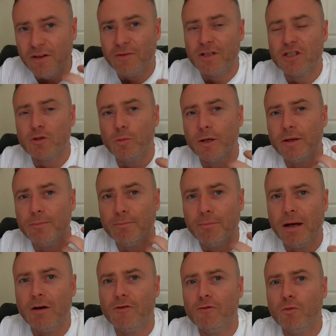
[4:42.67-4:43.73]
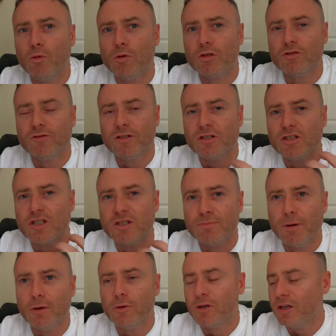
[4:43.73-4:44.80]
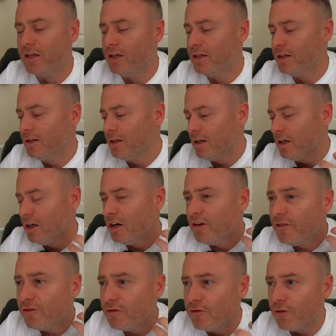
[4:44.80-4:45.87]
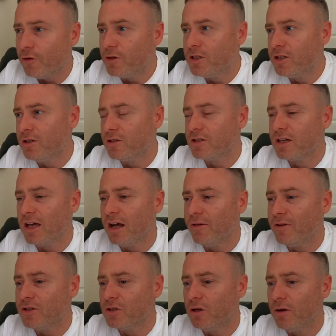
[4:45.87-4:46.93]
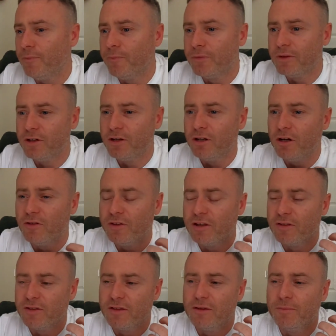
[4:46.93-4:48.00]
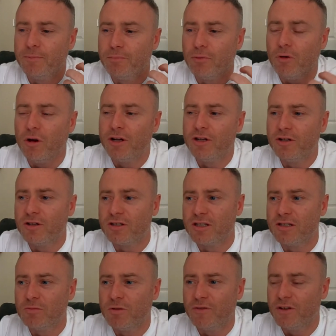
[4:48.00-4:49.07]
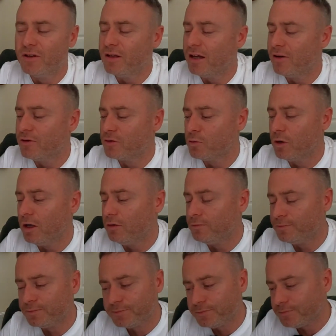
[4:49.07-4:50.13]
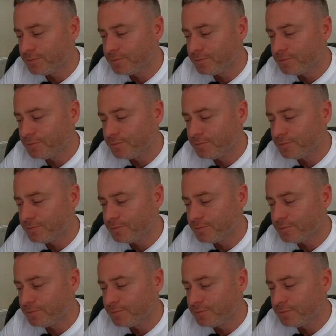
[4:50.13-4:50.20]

very sweet, mouth-watering, smoky, fruitiness carries on. You know, the brininess is within there as well.